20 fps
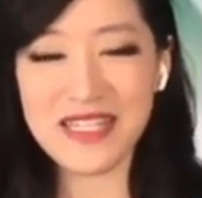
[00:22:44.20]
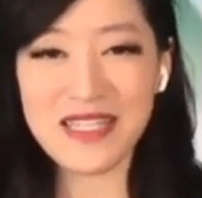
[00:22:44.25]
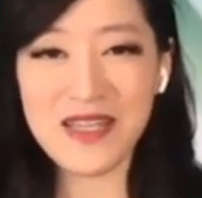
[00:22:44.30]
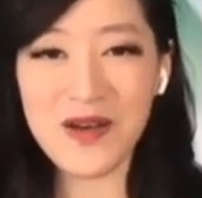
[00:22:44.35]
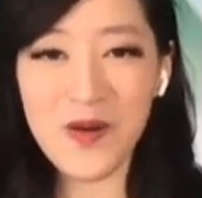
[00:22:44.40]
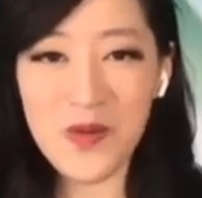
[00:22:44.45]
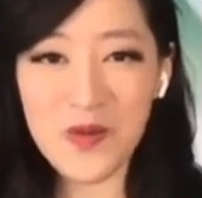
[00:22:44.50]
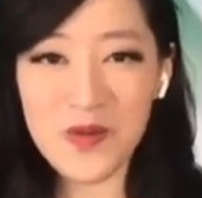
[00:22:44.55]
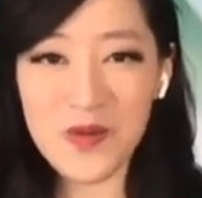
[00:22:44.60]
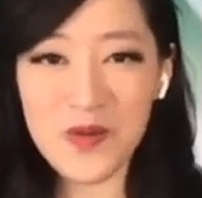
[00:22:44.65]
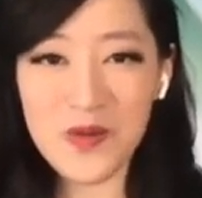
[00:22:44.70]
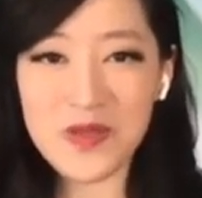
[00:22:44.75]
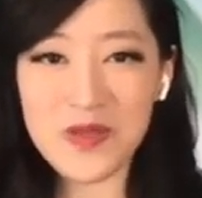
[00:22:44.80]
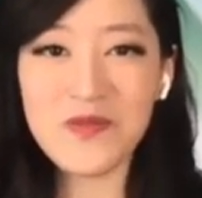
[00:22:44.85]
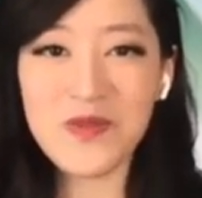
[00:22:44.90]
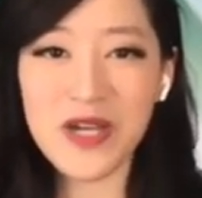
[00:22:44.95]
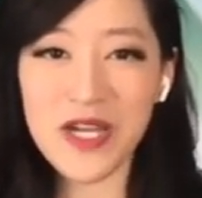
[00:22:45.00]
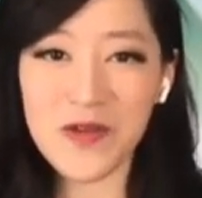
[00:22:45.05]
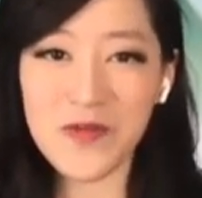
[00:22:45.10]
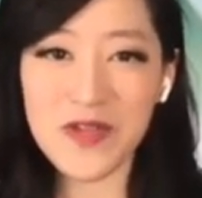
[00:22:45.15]
The only
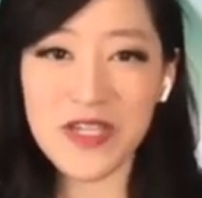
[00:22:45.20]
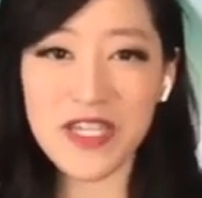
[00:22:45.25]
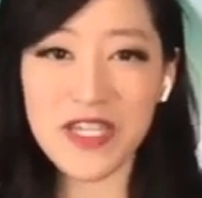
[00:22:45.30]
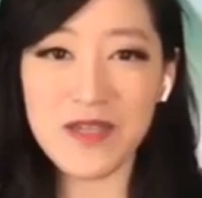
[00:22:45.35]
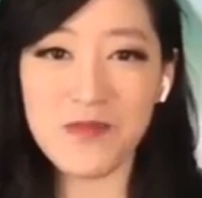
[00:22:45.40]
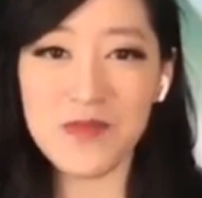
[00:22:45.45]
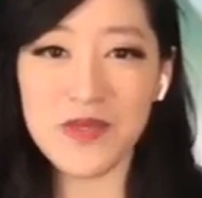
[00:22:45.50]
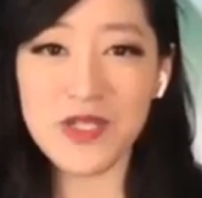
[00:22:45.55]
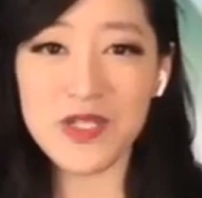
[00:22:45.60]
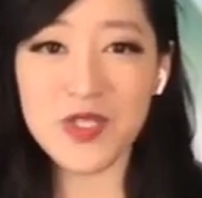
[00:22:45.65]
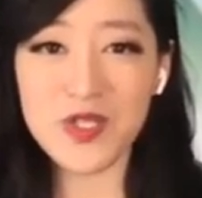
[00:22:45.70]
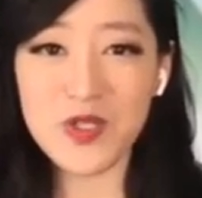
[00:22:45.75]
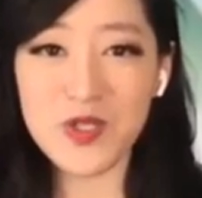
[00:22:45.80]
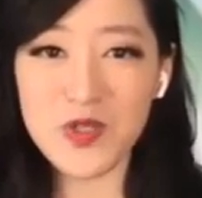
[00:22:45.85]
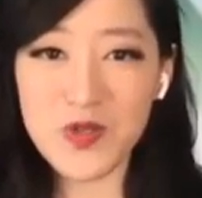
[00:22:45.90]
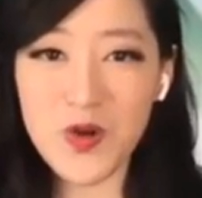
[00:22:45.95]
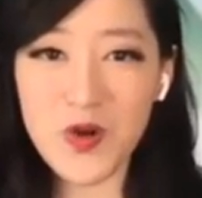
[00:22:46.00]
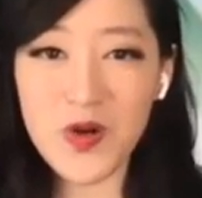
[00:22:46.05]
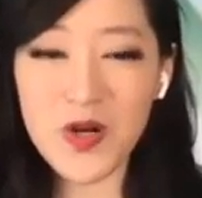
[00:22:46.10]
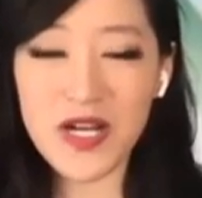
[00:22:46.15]
way we can be
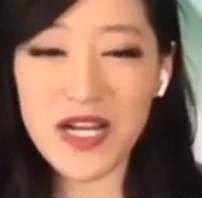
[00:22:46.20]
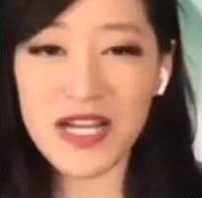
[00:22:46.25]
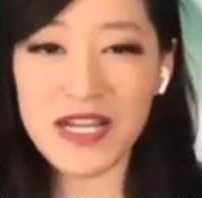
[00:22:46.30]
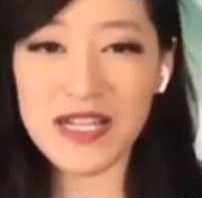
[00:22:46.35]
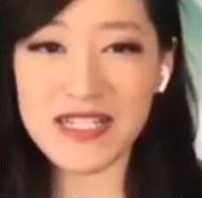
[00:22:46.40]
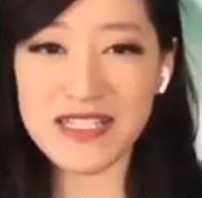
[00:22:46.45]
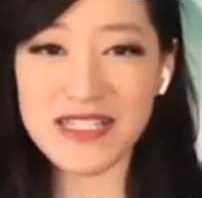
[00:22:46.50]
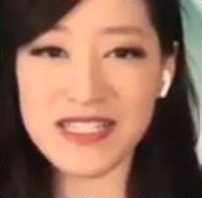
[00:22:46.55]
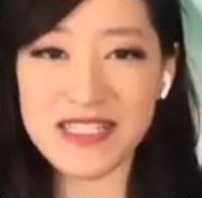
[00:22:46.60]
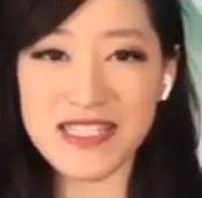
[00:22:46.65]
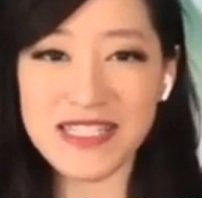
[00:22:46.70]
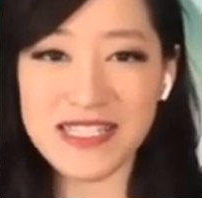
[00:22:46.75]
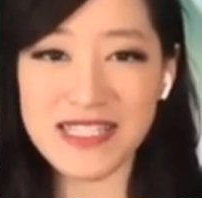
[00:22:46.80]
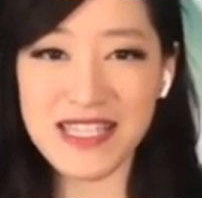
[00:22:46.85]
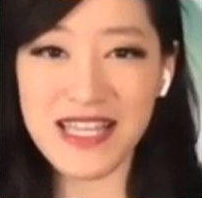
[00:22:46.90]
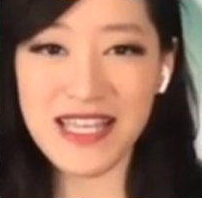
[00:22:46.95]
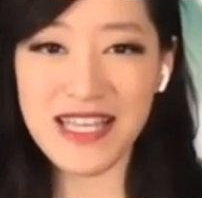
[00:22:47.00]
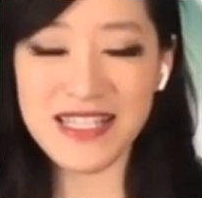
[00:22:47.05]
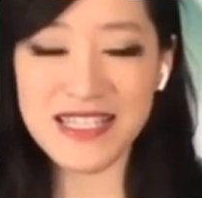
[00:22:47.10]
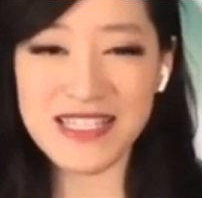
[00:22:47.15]
sure to
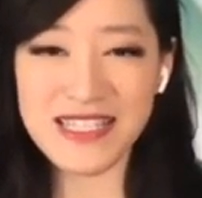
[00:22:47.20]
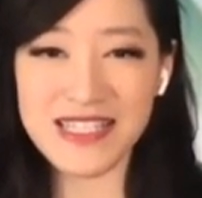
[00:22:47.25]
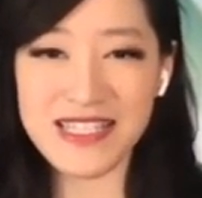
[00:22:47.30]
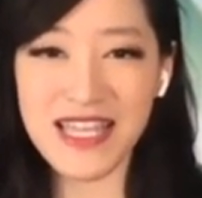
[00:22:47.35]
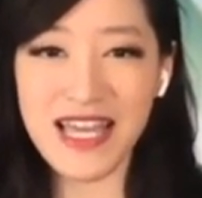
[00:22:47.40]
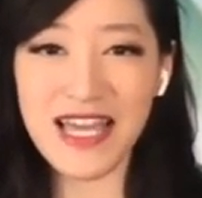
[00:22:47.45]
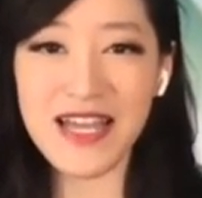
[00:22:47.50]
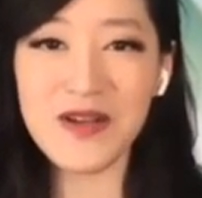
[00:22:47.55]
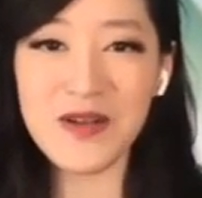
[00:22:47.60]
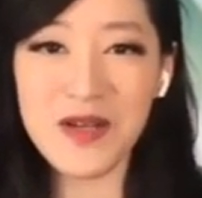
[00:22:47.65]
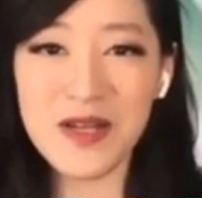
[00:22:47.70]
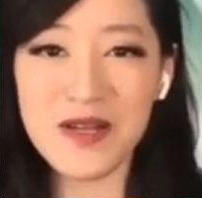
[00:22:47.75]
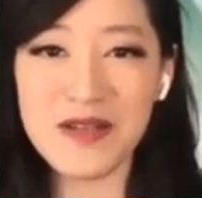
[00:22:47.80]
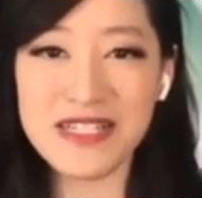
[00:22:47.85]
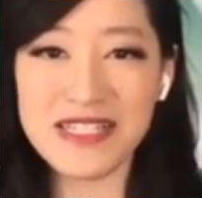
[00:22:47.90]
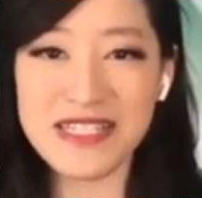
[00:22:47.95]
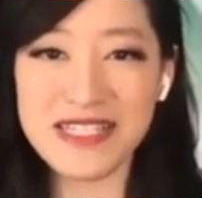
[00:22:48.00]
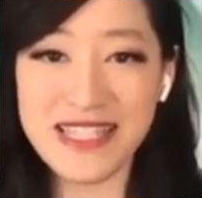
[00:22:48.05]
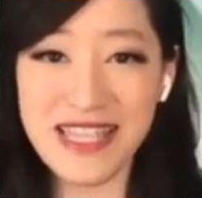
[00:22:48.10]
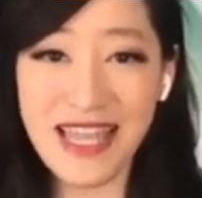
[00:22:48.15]
say
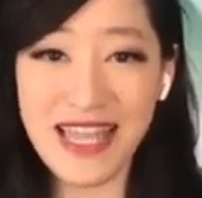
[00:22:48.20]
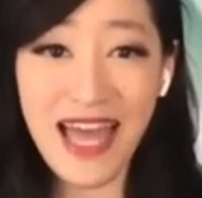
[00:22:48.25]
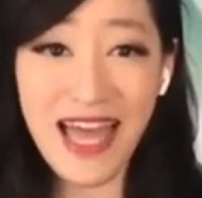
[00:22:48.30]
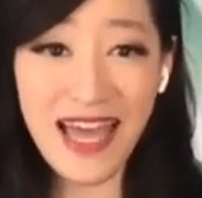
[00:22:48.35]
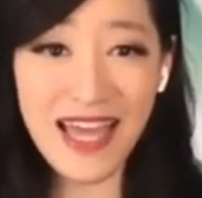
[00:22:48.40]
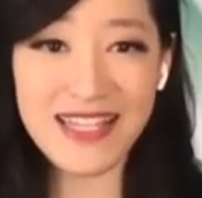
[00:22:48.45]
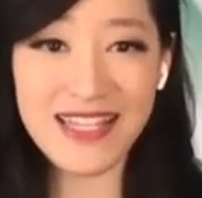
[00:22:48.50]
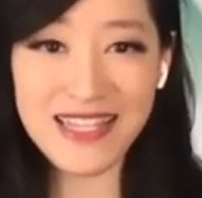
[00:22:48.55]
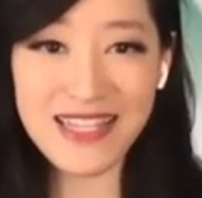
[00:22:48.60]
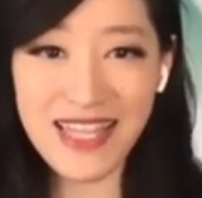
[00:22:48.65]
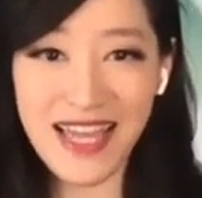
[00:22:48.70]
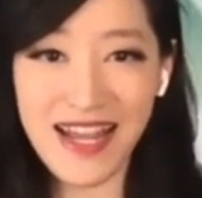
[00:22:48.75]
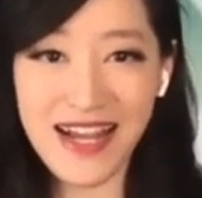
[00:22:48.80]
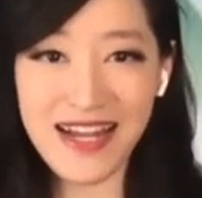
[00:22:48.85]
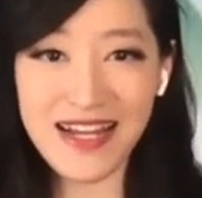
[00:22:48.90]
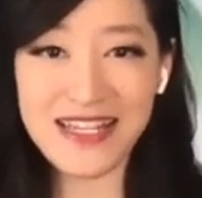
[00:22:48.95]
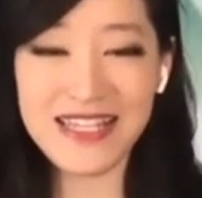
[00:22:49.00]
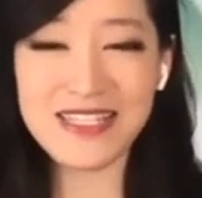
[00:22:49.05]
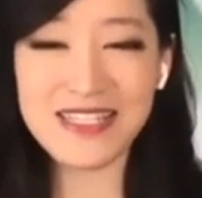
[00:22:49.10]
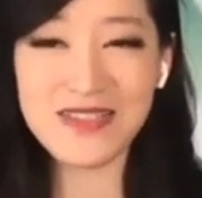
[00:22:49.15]
it is the end
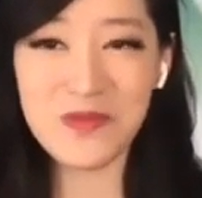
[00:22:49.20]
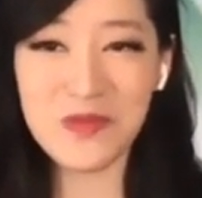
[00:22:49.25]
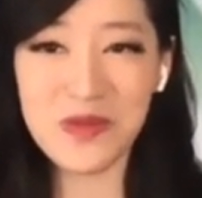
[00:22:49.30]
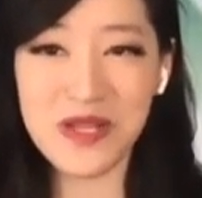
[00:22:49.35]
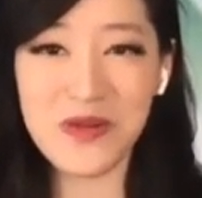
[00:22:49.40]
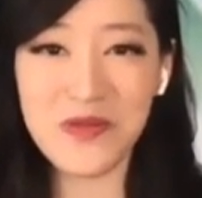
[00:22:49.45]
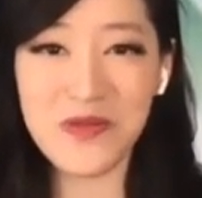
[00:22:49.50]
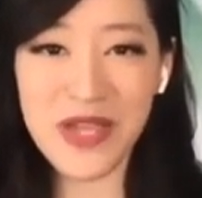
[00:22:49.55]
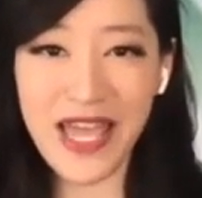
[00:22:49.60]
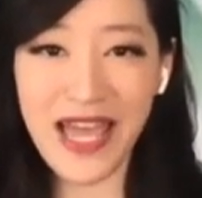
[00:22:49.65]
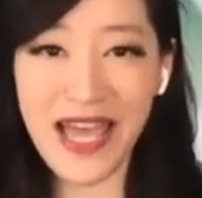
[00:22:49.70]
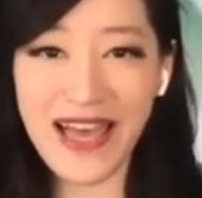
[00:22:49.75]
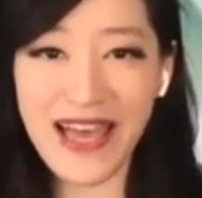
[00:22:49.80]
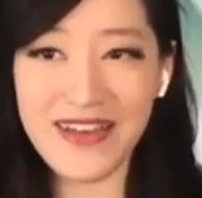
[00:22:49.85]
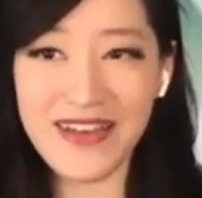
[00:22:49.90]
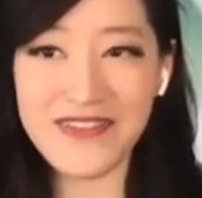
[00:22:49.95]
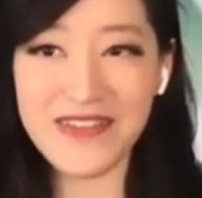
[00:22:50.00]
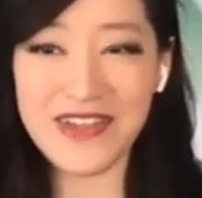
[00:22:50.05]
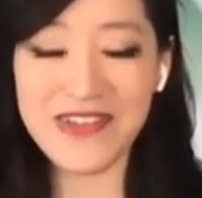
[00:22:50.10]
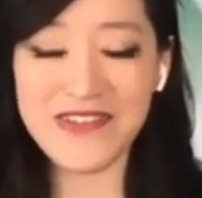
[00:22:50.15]
there is when we
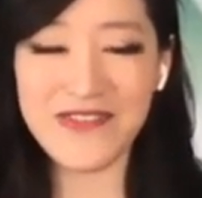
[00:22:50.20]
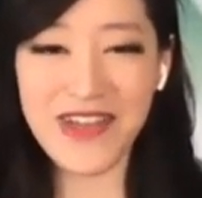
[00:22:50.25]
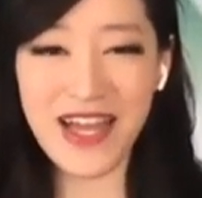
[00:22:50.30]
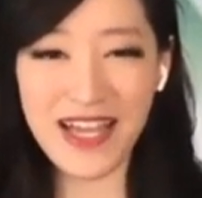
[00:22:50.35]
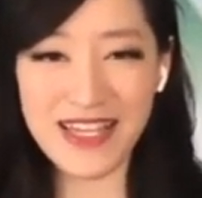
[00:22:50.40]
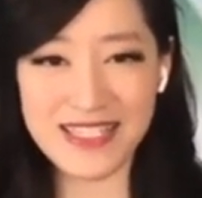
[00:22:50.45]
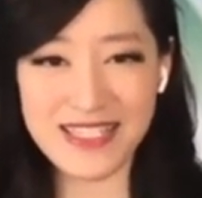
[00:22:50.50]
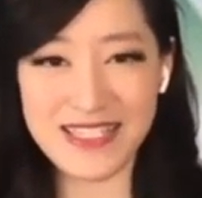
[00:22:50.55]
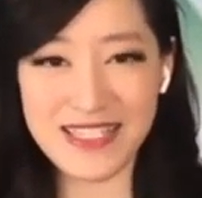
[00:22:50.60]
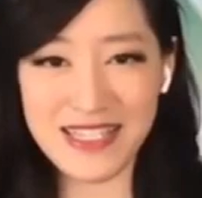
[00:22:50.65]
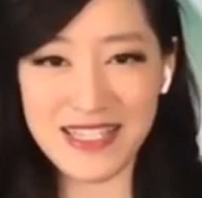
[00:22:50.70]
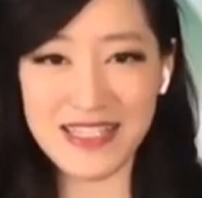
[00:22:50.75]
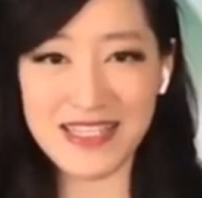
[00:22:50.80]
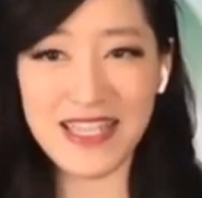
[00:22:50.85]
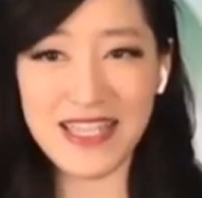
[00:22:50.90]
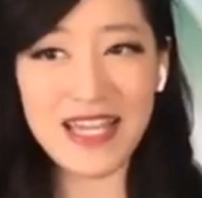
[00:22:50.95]
have a vaccine.